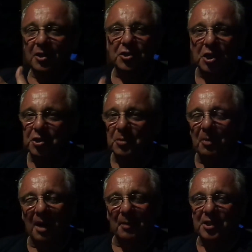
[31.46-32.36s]
Ginger
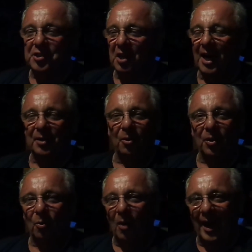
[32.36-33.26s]
by my side all
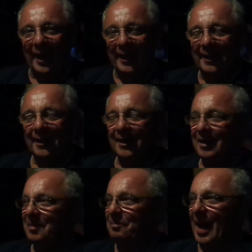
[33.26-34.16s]
the way,
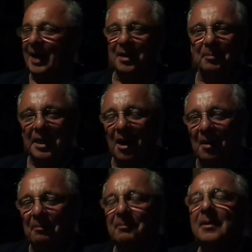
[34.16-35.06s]
backing me
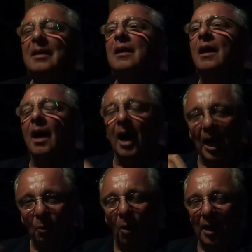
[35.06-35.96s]
up. I won.